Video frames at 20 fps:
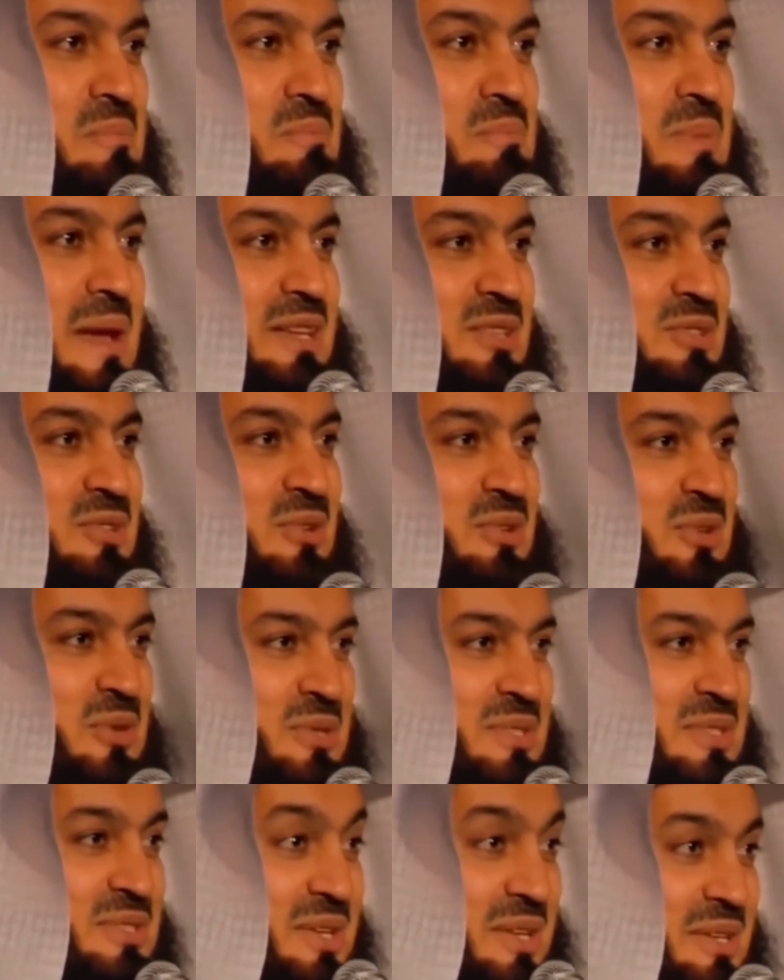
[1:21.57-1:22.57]
based on your
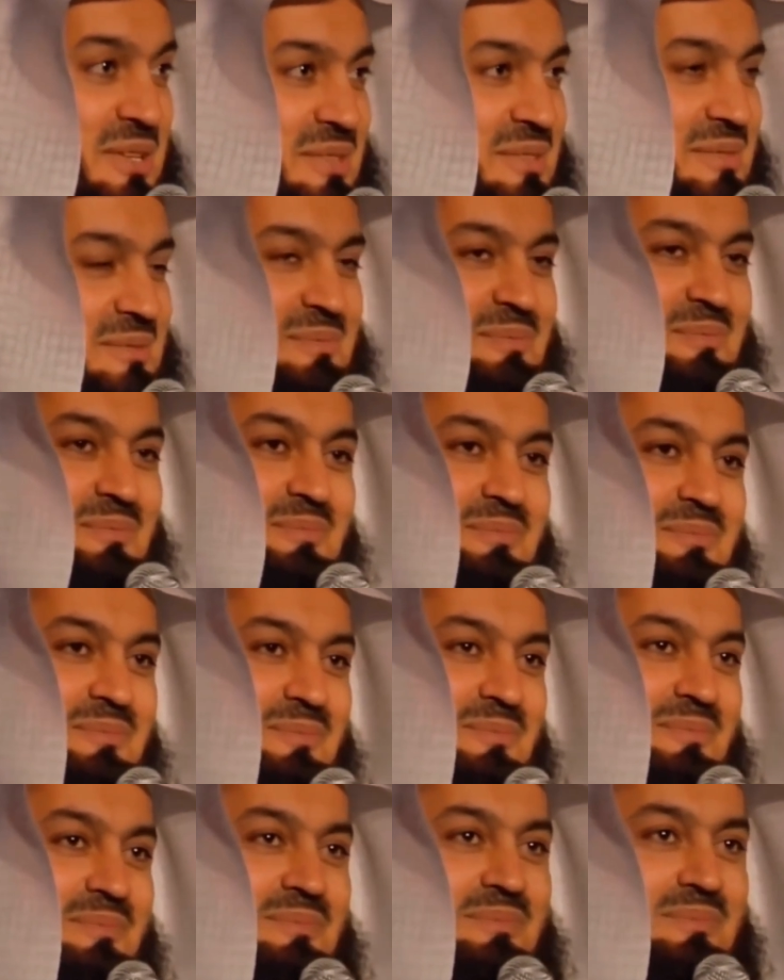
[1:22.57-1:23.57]

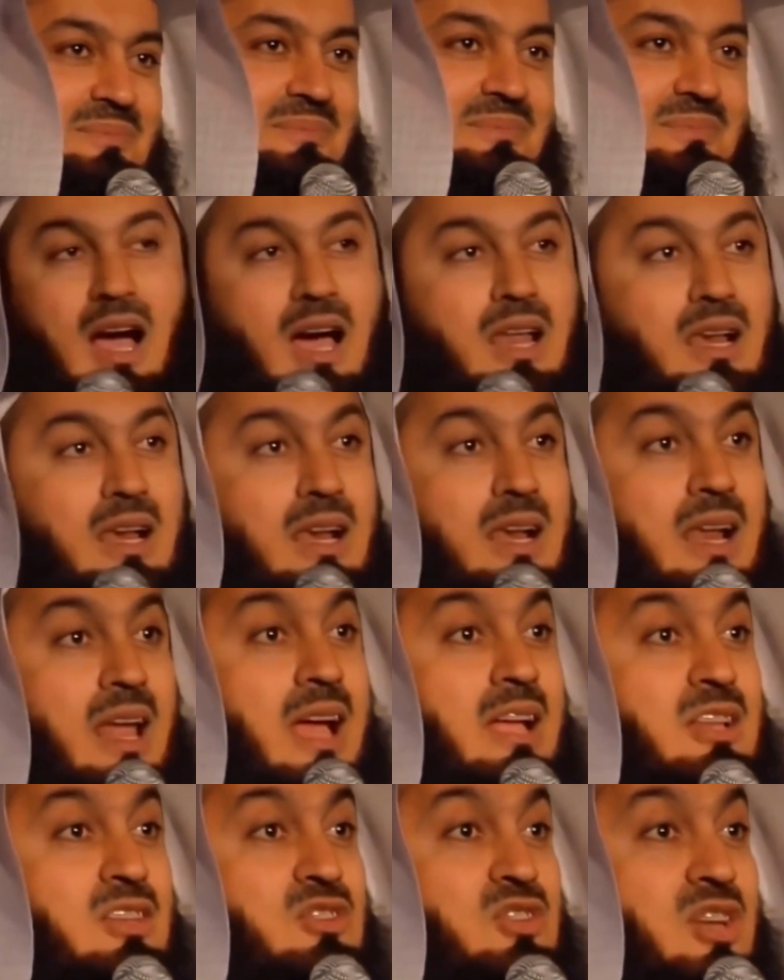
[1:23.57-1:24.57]
sin.
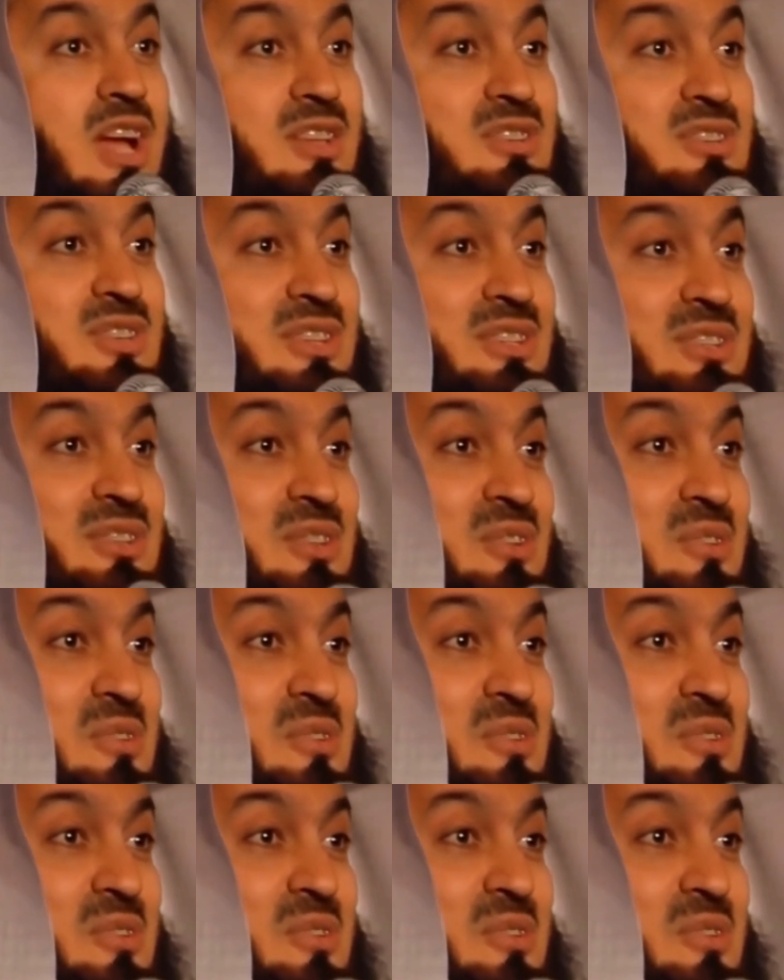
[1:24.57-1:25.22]
Allah judges